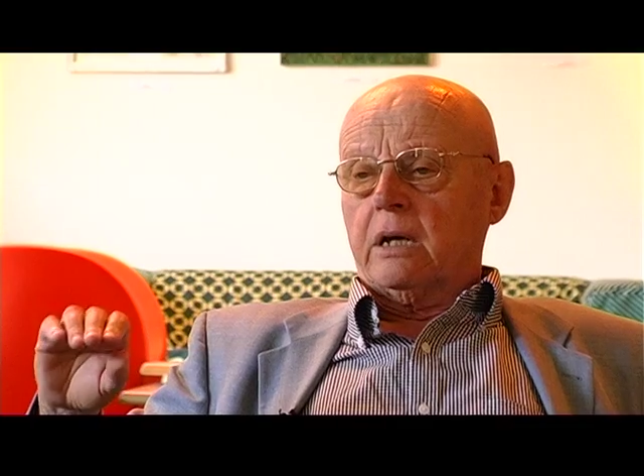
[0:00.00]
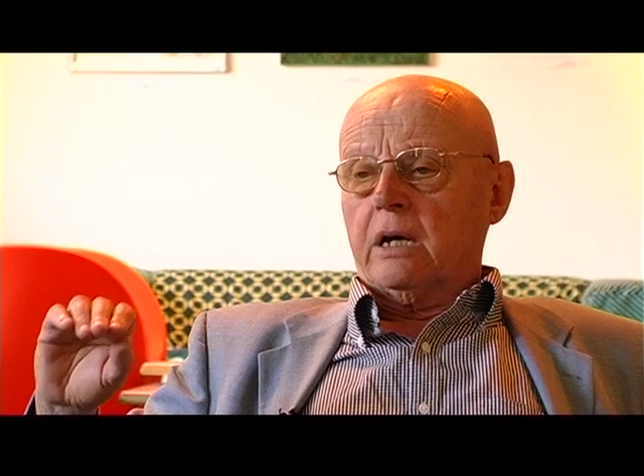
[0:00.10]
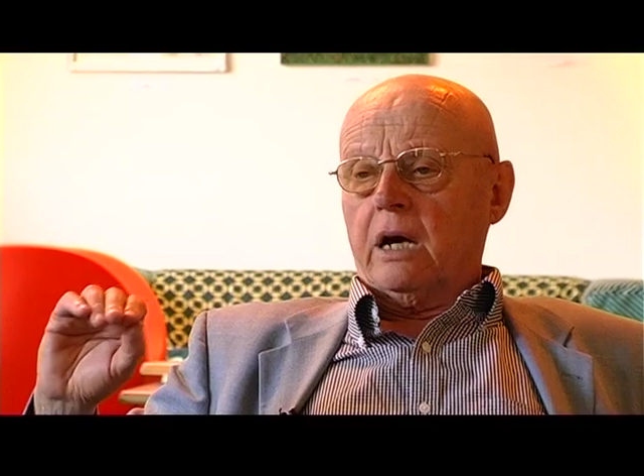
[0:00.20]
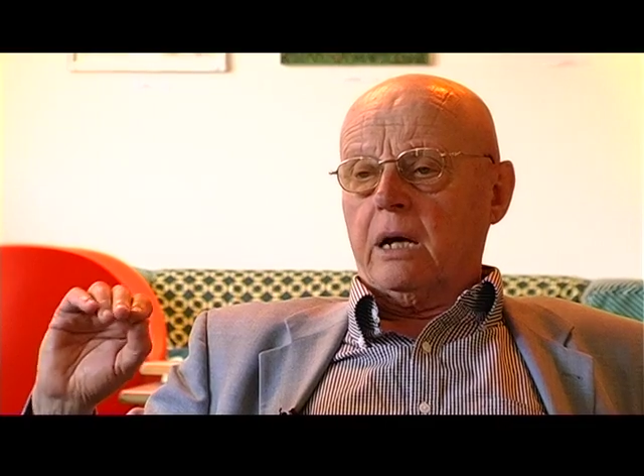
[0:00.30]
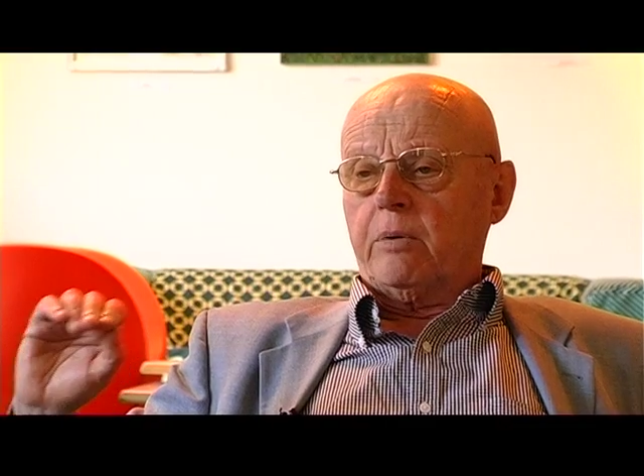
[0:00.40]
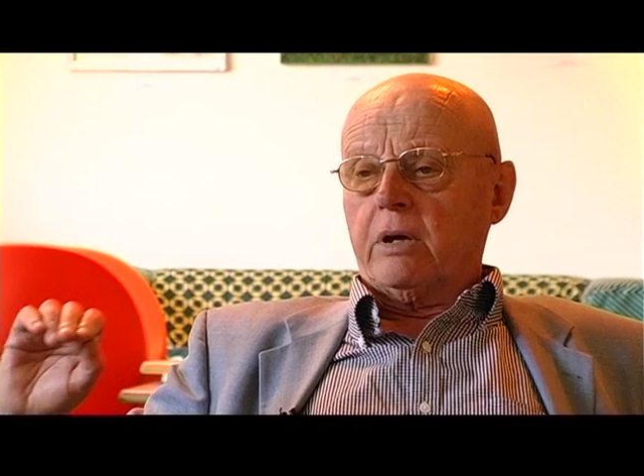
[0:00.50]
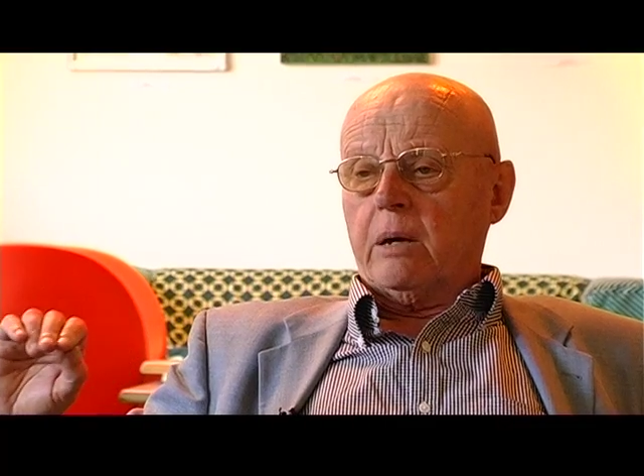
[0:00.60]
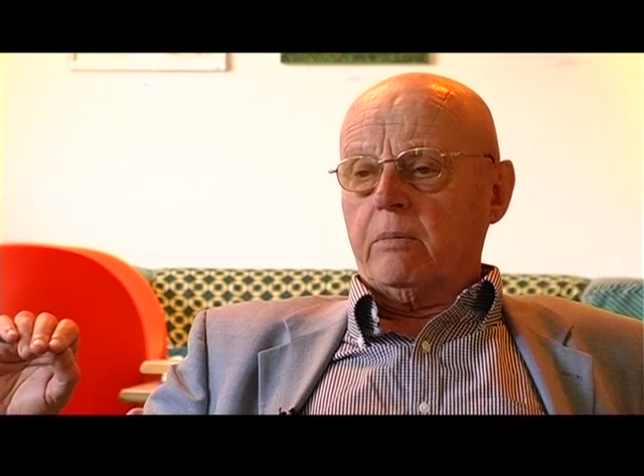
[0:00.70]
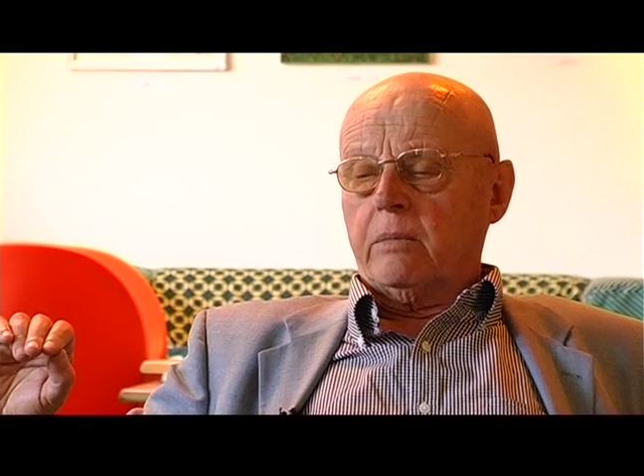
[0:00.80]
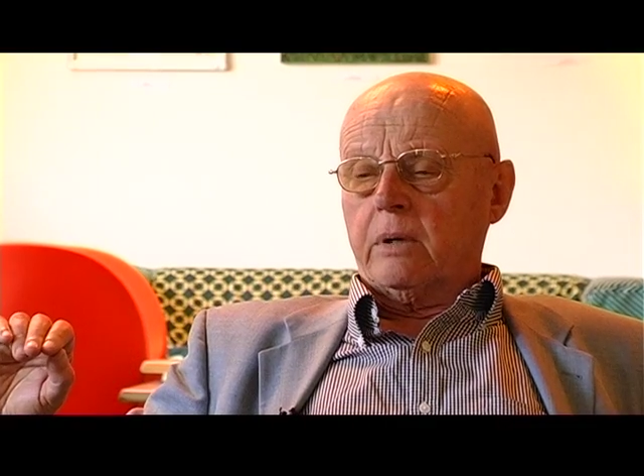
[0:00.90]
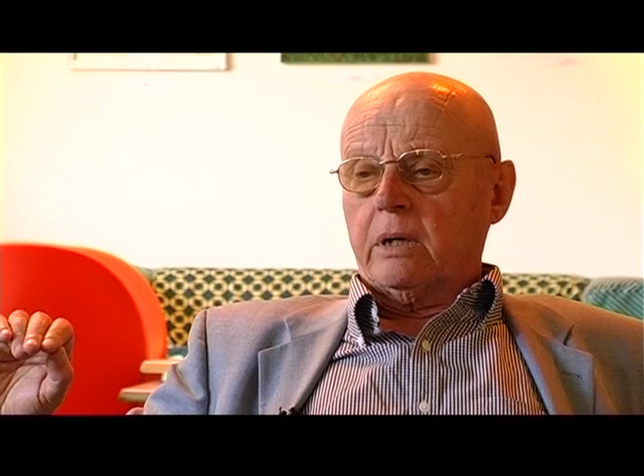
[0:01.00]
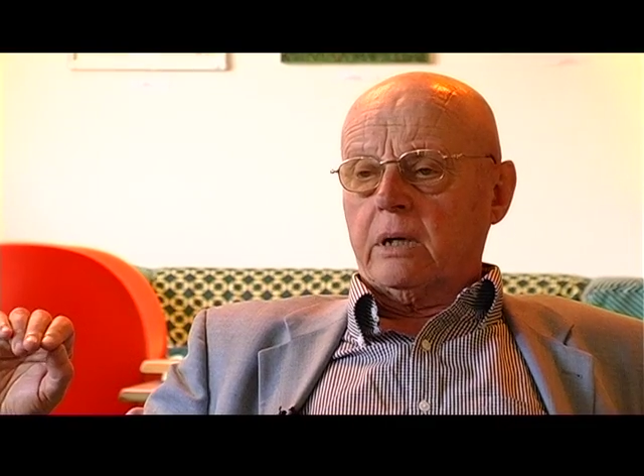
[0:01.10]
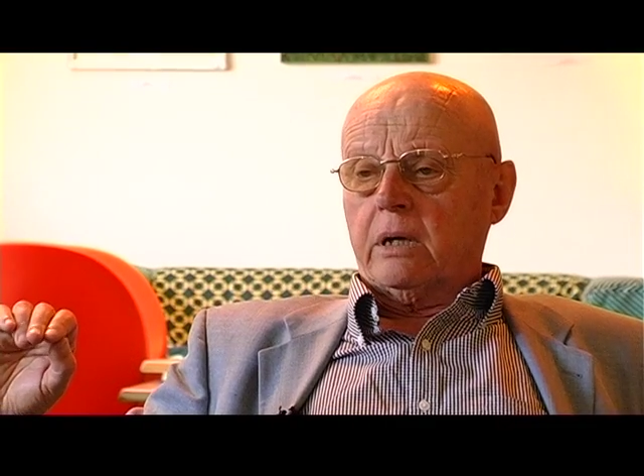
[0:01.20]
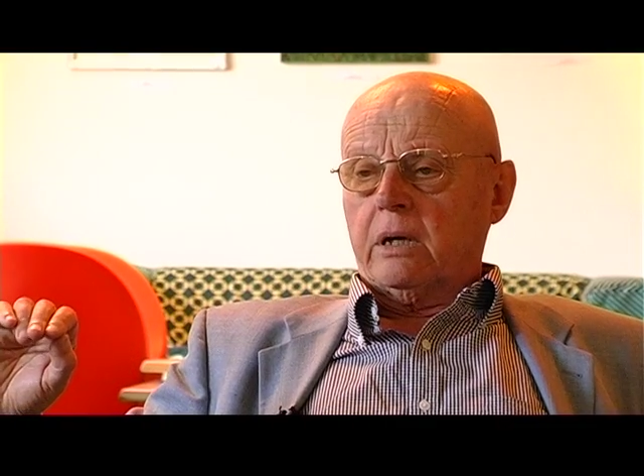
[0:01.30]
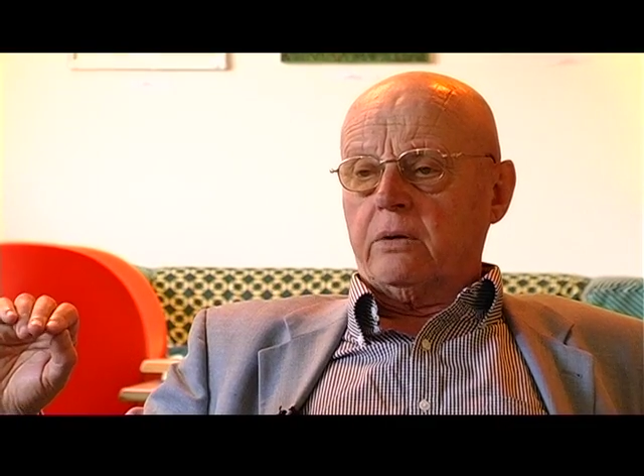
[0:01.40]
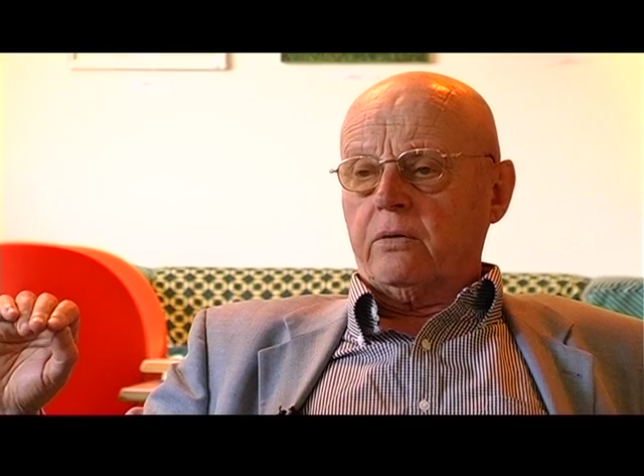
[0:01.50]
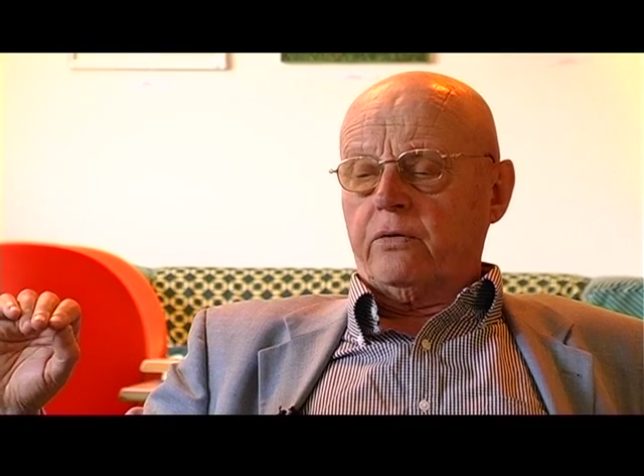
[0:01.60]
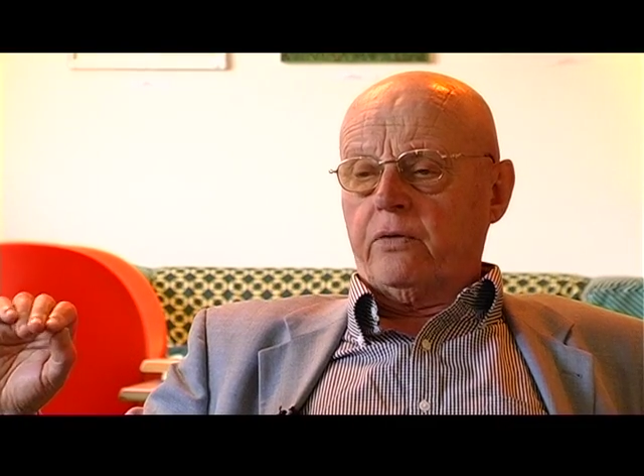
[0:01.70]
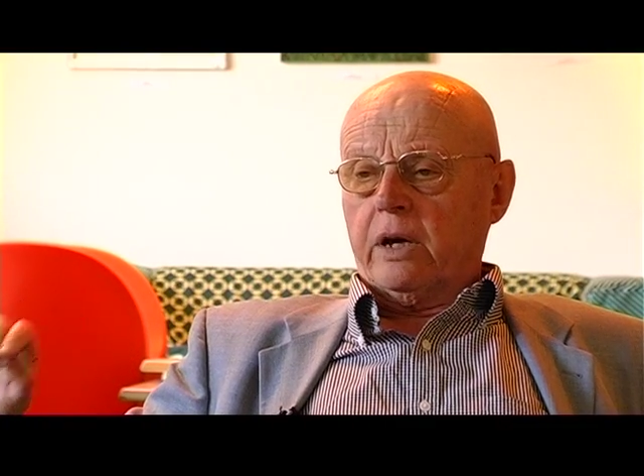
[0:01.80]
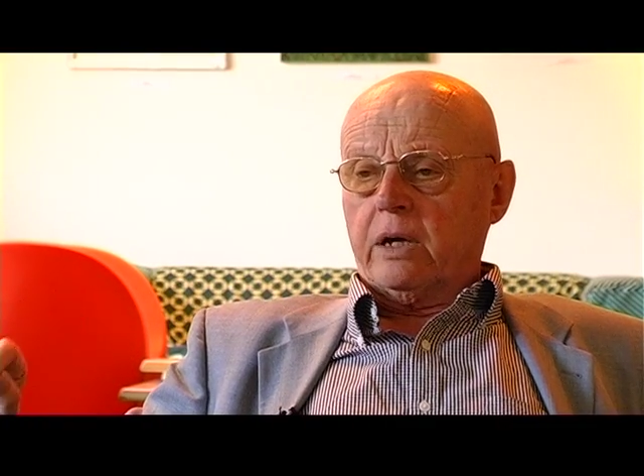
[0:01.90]
IBM had
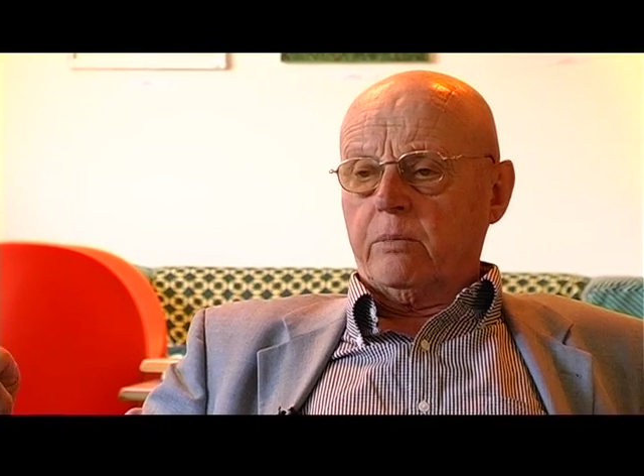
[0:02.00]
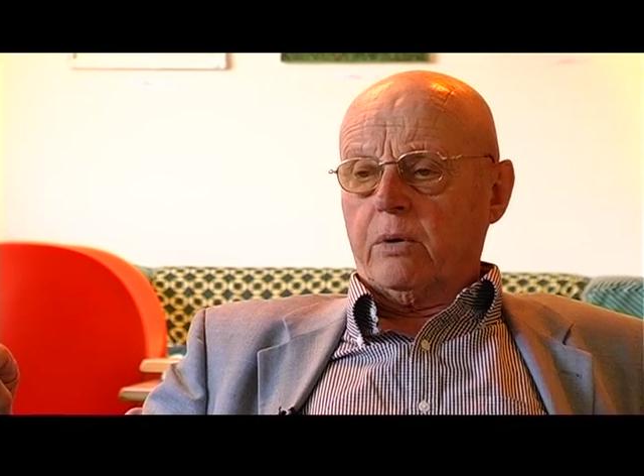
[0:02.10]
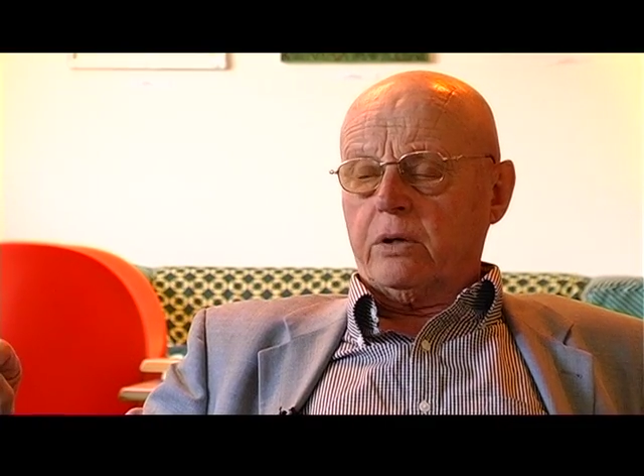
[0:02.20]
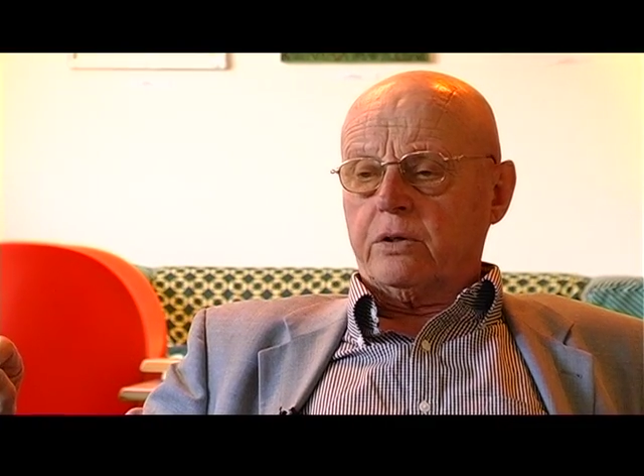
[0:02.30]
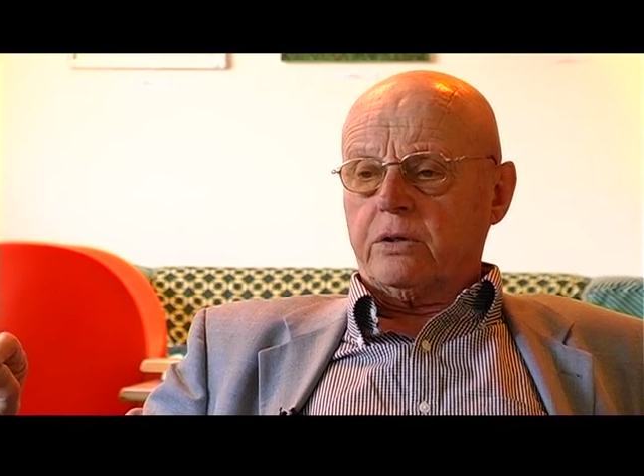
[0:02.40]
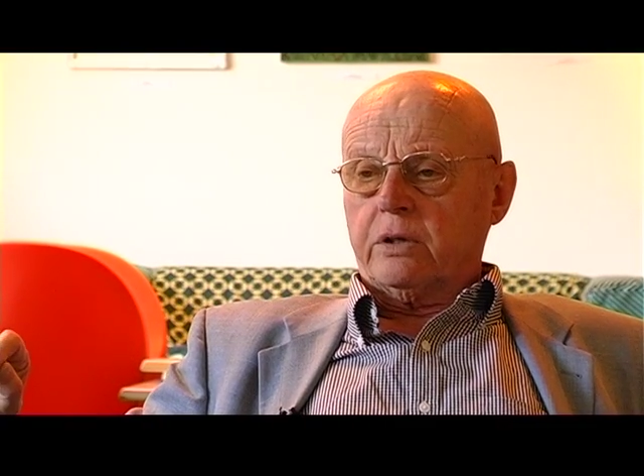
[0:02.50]
very much